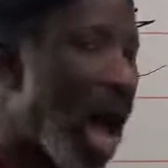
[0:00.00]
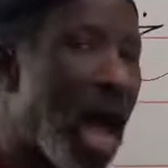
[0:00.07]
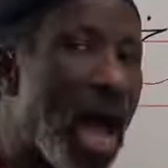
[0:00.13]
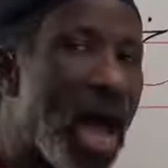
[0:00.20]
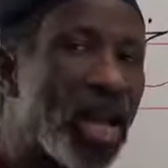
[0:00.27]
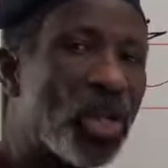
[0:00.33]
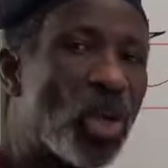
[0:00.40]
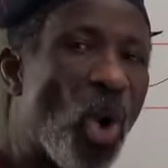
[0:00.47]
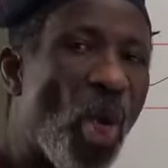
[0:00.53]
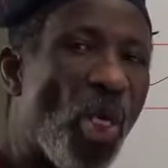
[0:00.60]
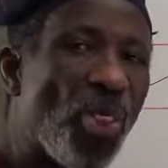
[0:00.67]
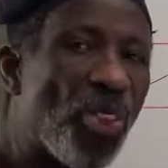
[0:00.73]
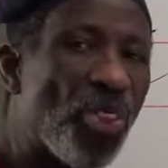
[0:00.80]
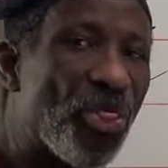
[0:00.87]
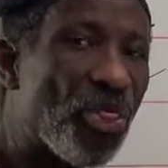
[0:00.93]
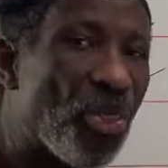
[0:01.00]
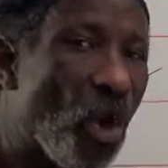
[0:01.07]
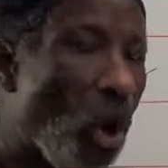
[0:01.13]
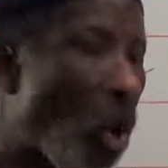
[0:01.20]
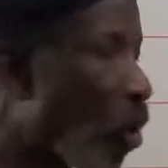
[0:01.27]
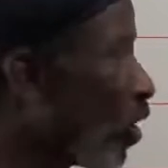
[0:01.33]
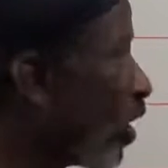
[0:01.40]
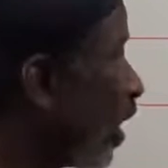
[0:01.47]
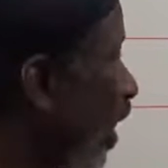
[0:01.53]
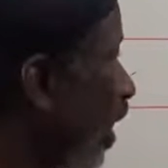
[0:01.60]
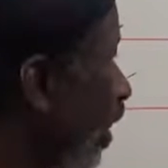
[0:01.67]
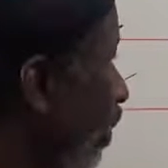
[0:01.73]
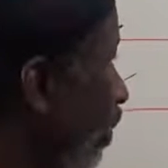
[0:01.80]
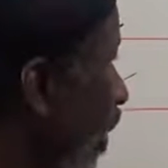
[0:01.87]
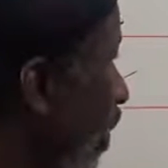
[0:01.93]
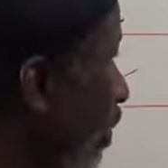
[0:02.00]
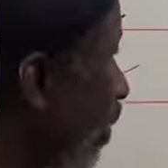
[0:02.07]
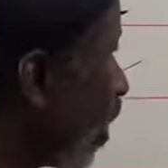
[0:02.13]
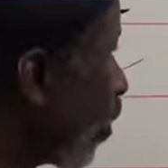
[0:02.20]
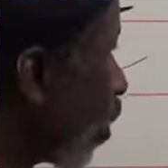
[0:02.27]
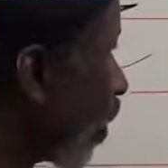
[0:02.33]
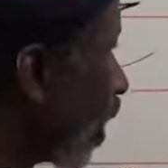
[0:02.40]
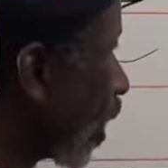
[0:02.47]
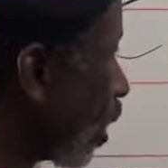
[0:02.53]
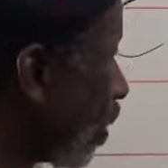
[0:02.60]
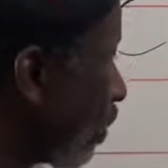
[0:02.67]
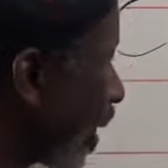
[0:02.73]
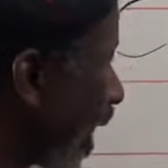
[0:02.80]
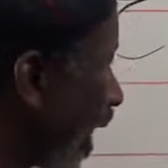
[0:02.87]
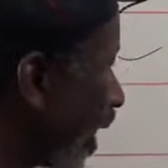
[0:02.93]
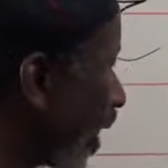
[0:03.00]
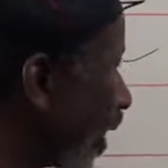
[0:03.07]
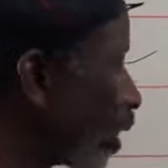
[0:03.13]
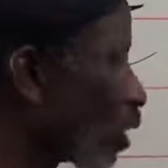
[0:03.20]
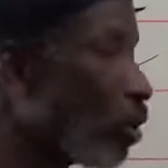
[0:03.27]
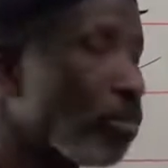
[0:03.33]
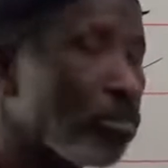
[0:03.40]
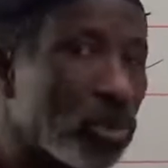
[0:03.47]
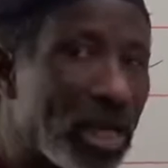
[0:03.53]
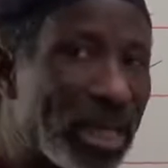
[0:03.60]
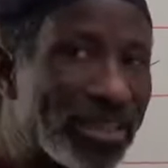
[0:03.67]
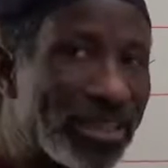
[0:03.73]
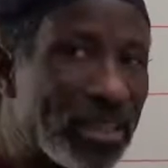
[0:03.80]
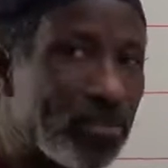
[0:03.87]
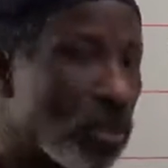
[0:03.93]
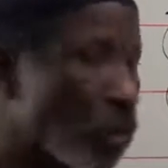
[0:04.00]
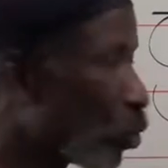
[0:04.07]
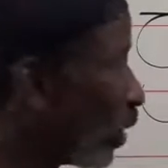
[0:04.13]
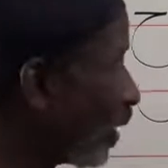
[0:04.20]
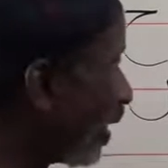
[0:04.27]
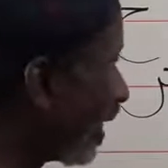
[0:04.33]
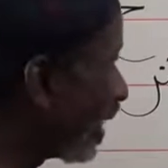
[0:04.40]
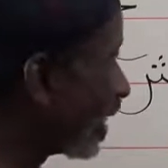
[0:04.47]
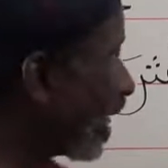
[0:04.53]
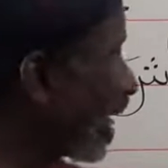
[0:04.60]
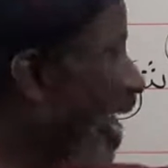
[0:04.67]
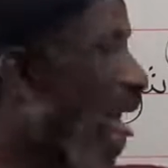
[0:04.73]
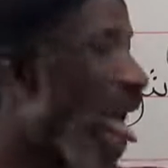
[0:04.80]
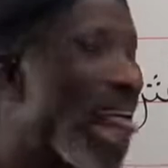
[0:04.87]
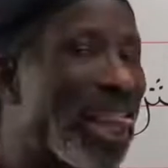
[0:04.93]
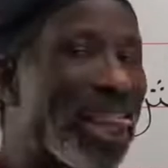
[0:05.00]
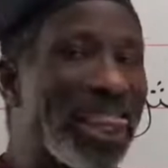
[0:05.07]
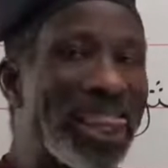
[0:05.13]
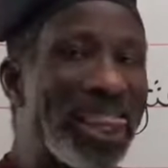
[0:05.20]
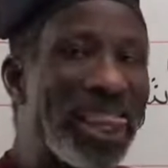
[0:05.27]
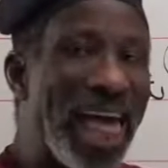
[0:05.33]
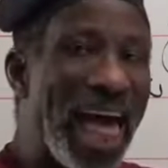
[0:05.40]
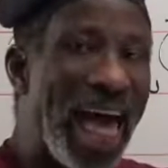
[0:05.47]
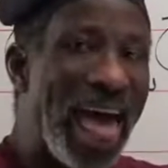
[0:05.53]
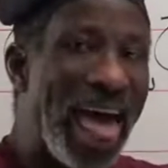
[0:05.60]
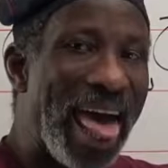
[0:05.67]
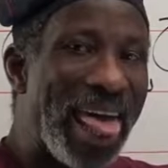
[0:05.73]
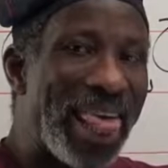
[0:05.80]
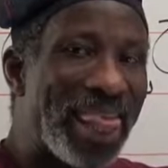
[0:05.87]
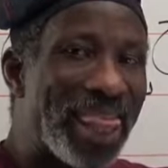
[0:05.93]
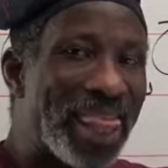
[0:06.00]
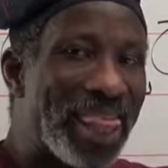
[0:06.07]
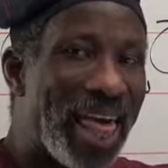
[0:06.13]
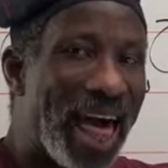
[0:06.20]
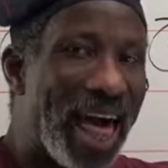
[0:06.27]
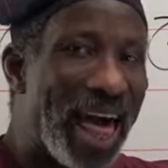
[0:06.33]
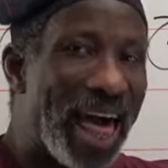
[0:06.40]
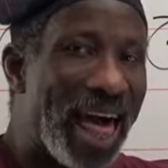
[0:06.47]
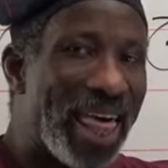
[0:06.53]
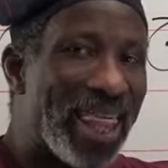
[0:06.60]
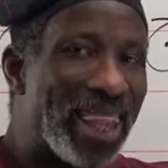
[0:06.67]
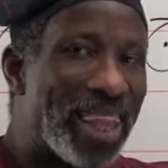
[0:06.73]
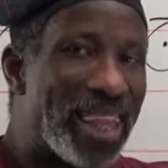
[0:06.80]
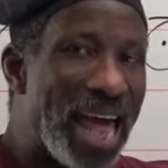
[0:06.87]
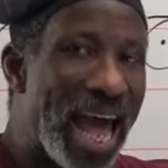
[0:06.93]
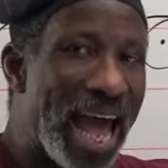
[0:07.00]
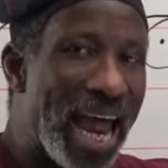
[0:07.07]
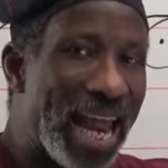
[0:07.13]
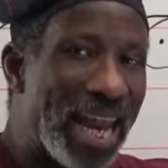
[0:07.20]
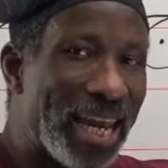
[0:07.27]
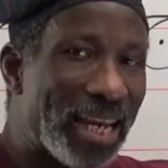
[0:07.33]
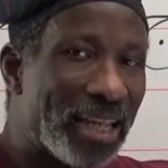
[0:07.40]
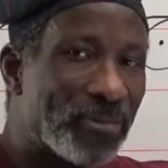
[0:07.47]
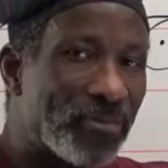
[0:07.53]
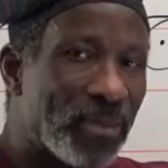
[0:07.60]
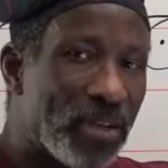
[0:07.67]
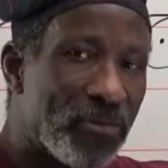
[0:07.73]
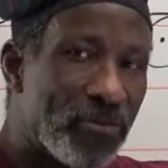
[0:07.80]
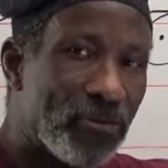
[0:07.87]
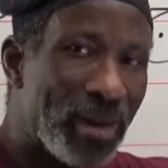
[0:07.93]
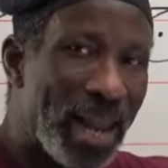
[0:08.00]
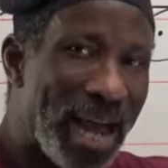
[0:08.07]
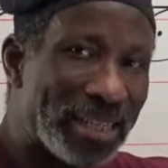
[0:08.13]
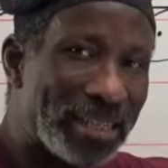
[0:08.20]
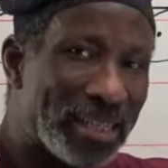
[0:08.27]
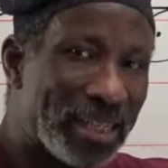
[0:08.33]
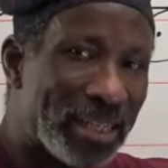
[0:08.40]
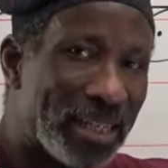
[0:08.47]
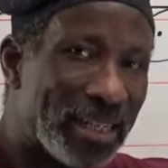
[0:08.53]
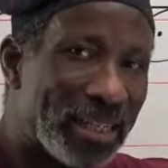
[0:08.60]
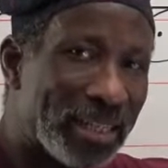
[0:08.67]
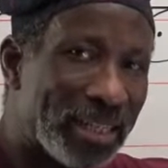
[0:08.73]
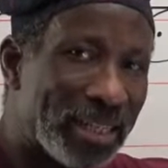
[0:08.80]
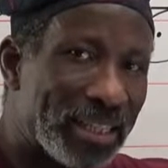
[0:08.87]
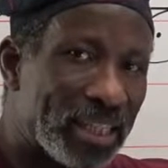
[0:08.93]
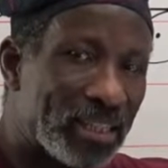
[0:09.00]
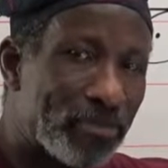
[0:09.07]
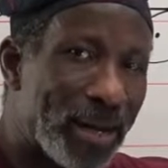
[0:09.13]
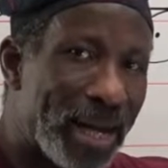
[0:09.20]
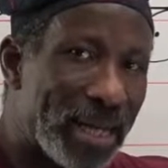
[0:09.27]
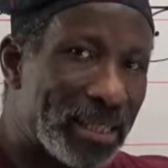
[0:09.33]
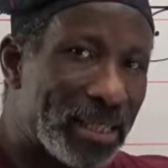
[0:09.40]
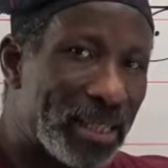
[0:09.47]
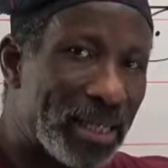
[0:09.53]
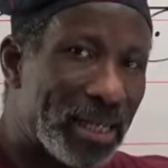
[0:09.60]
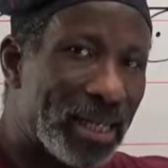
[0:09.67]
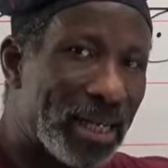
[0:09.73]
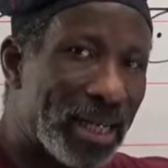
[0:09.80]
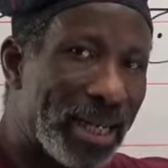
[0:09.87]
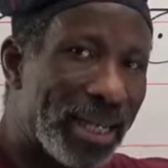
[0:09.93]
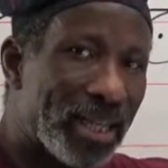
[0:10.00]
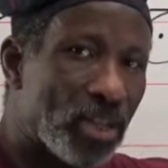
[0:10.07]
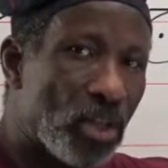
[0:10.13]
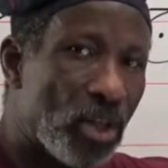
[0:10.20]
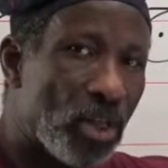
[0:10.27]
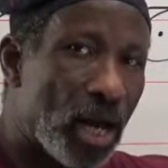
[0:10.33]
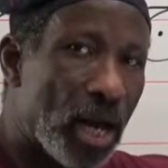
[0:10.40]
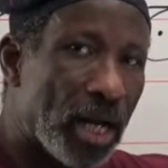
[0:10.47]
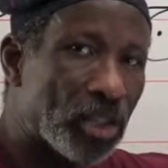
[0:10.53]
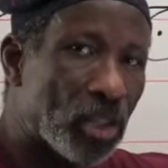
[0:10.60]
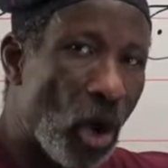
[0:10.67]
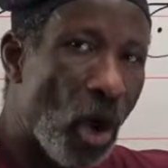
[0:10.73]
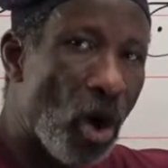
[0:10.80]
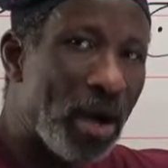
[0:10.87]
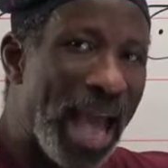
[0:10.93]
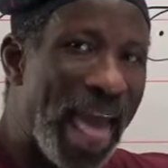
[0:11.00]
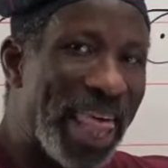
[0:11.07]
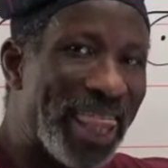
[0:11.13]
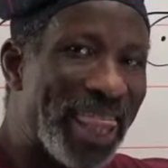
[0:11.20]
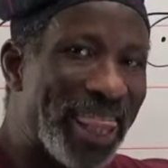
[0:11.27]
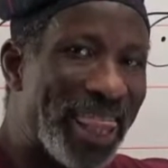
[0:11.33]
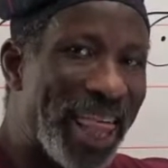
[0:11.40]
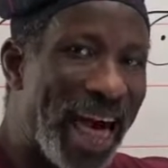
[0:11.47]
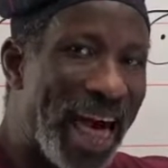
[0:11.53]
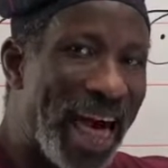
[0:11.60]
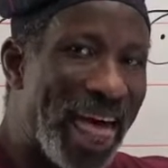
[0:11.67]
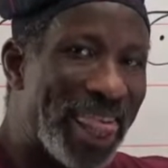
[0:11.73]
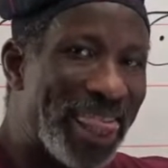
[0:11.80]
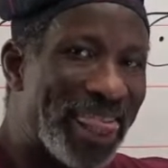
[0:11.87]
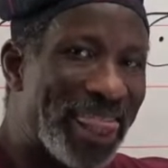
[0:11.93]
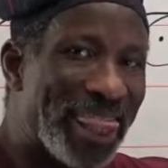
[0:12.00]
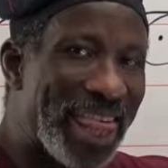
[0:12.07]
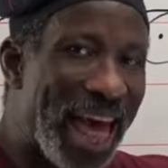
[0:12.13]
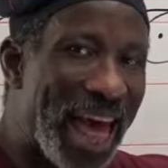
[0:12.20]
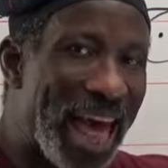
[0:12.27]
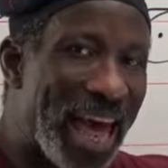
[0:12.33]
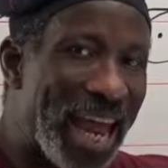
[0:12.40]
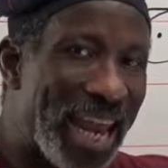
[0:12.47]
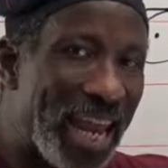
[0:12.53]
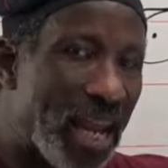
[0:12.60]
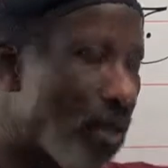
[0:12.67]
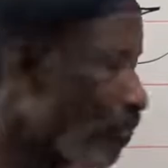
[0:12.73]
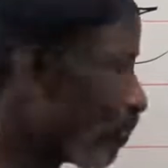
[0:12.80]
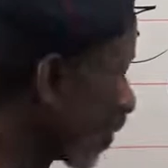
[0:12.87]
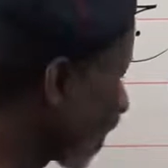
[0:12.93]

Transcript: and tho. Remember, we were comparing and contrasting between this the, vel. Flat, spread tone, the, vel.